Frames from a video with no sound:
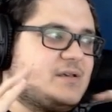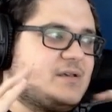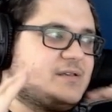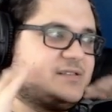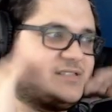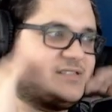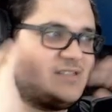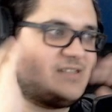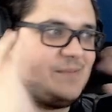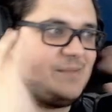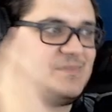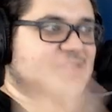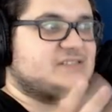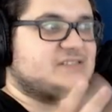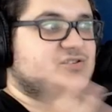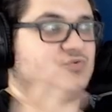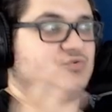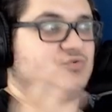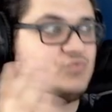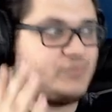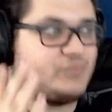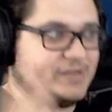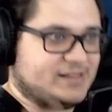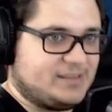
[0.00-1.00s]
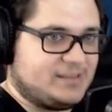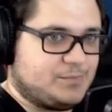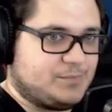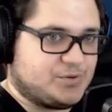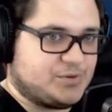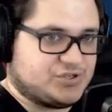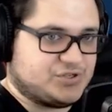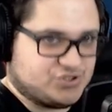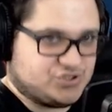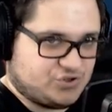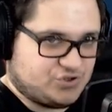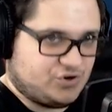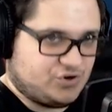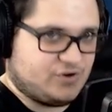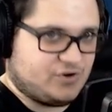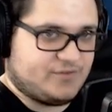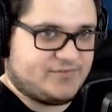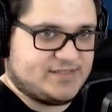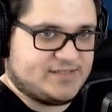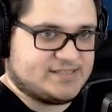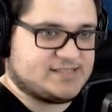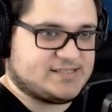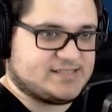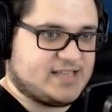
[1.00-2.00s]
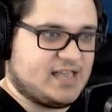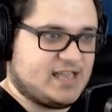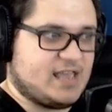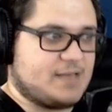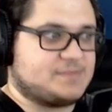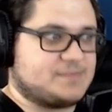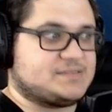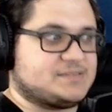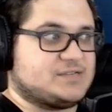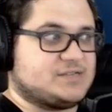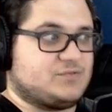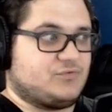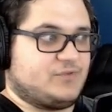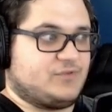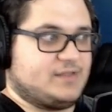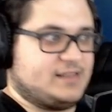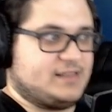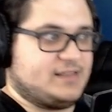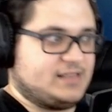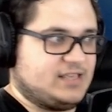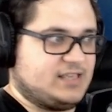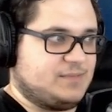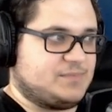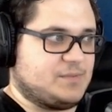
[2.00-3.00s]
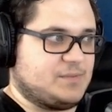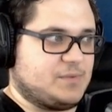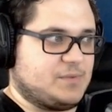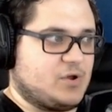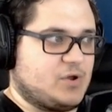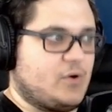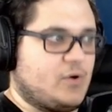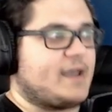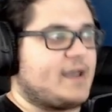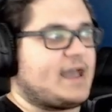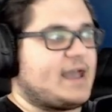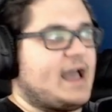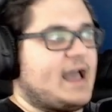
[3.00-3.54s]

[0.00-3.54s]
something to really preserve these games and really keep them going.